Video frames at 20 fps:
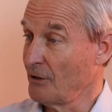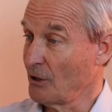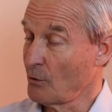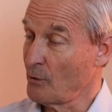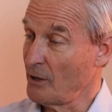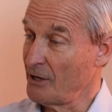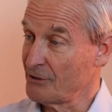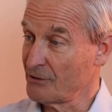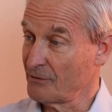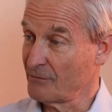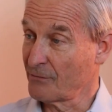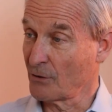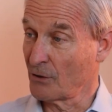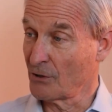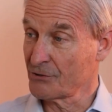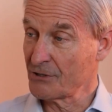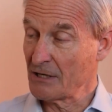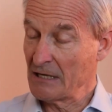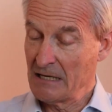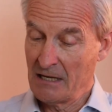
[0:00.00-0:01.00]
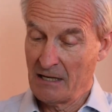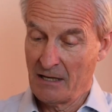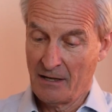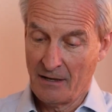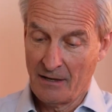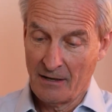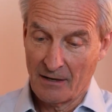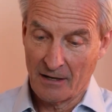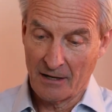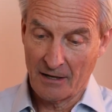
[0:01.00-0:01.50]
the equation first.
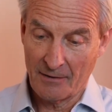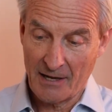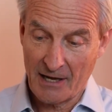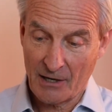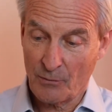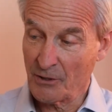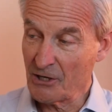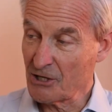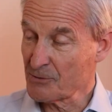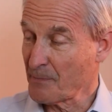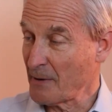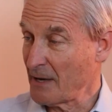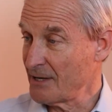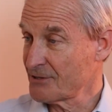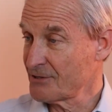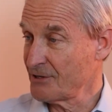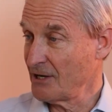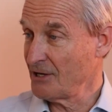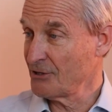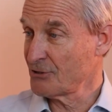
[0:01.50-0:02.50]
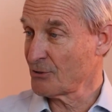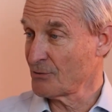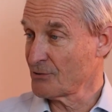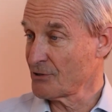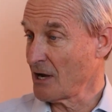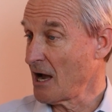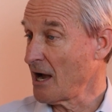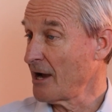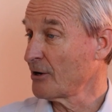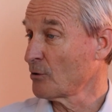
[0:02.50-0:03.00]
Equity by its nature is
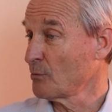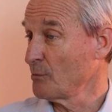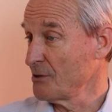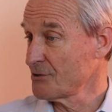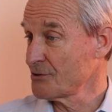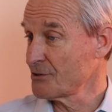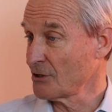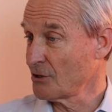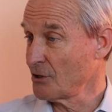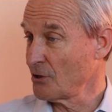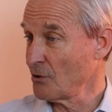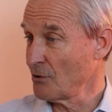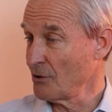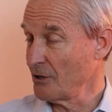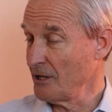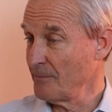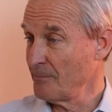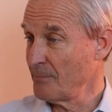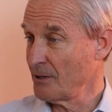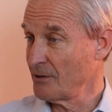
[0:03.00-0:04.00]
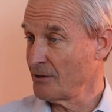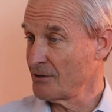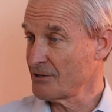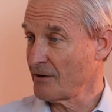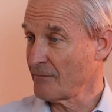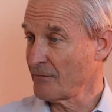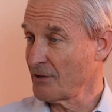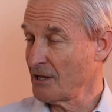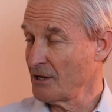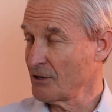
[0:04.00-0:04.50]
a higher risk security because
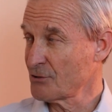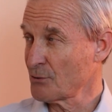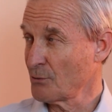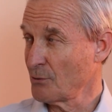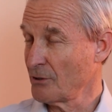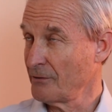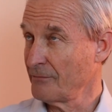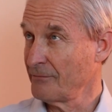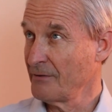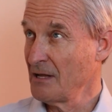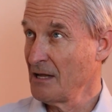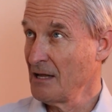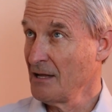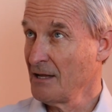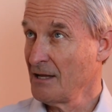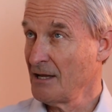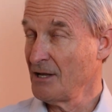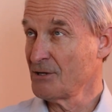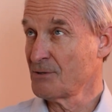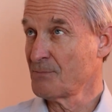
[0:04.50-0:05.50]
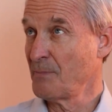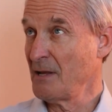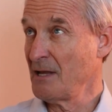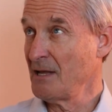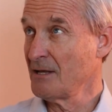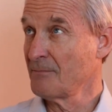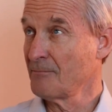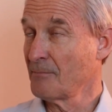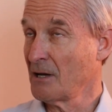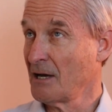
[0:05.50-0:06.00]
everything sort of is
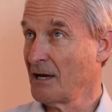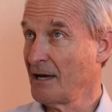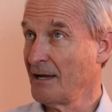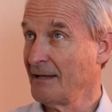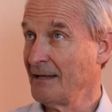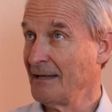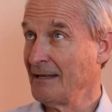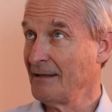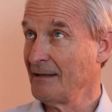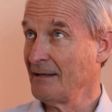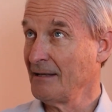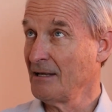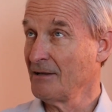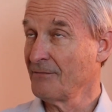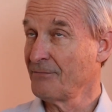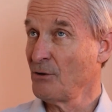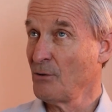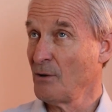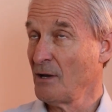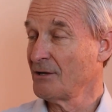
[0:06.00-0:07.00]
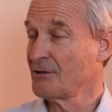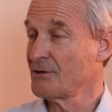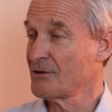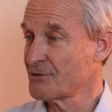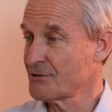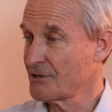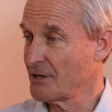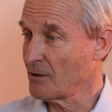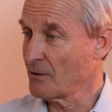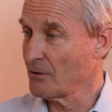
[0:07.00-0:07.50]
pinned by if you had to
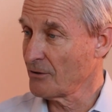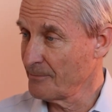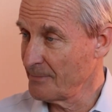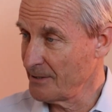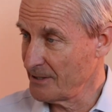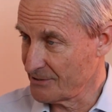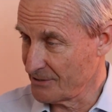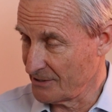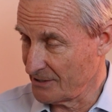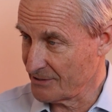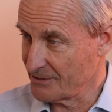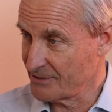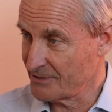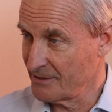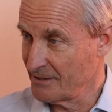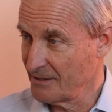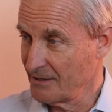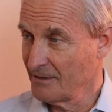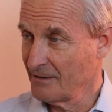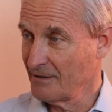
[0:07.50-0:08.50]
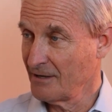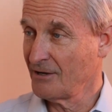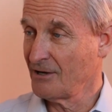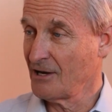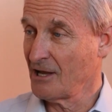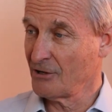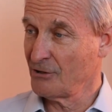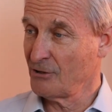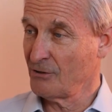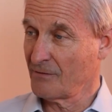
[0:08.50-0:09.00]
sell the business and
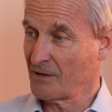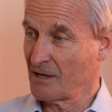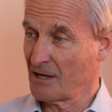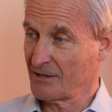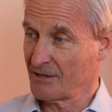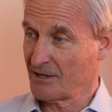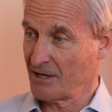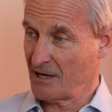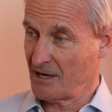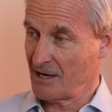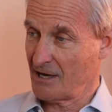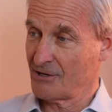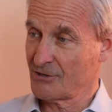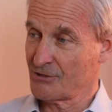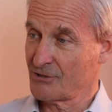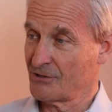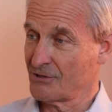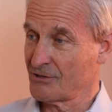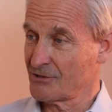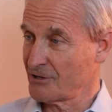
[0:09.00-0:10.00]
now you've got cash